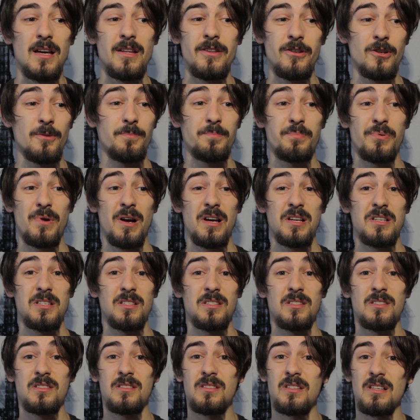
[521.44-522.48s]
and your
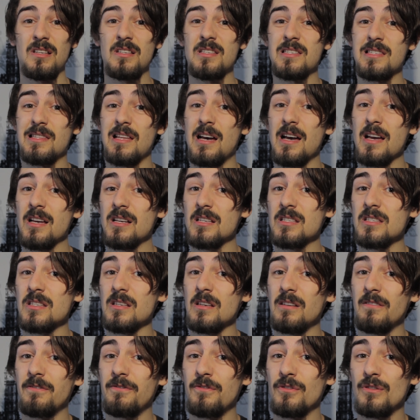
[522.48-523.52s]
precious dislikes
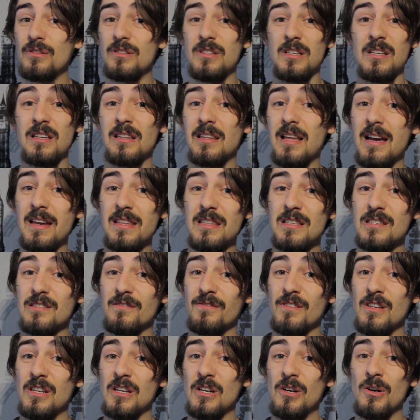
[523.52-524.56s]
if you didn't like this
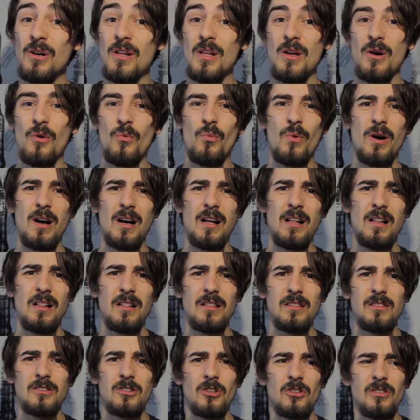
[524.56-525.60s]
video.
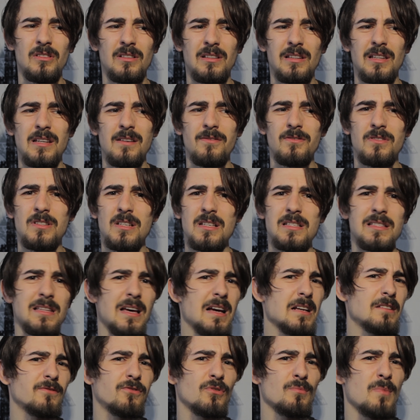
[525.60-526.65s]
Well, don't leave
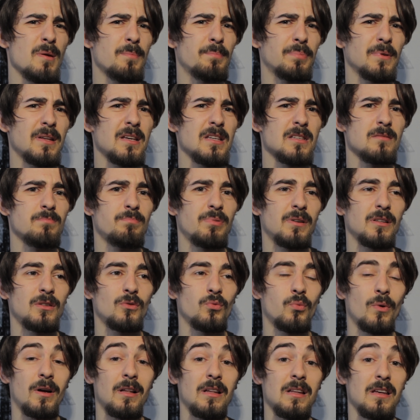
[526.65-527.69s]
dislikes for me please,
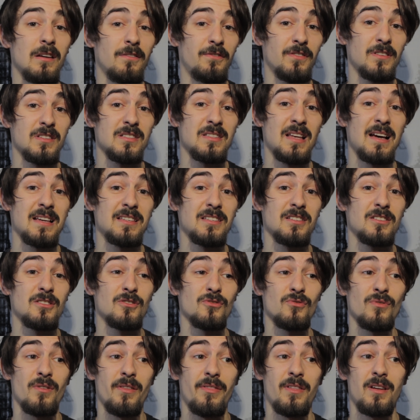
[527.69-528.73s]
but well, if it's
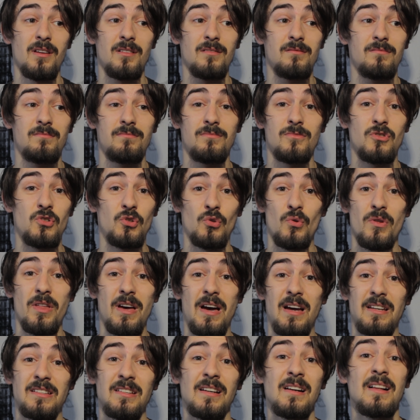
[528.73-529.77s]
necessary then do
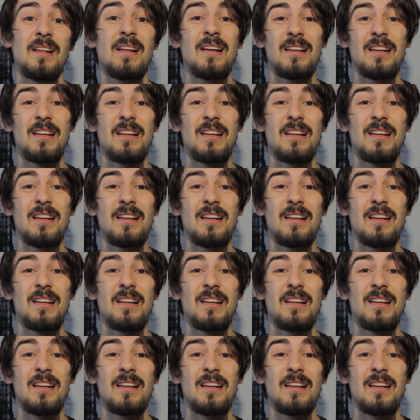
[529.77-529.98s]
that.